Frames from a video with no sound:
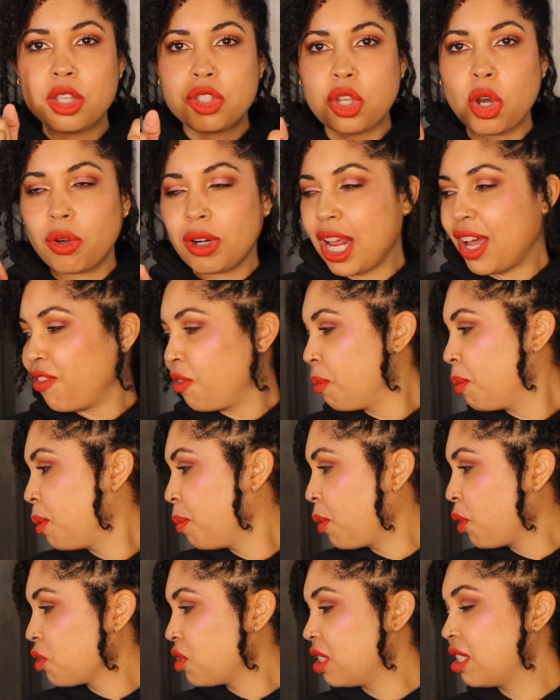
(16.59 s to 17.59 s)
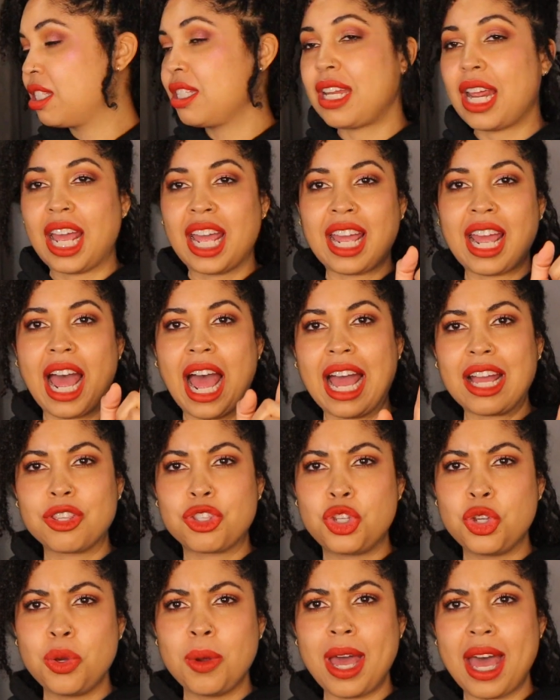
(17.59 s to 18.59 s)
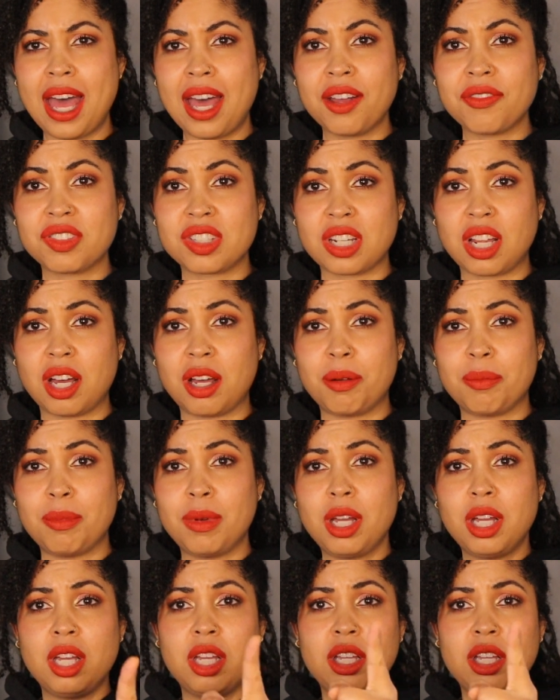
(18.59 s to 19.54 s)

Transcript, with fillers: Don't have a mimosa today, do have some,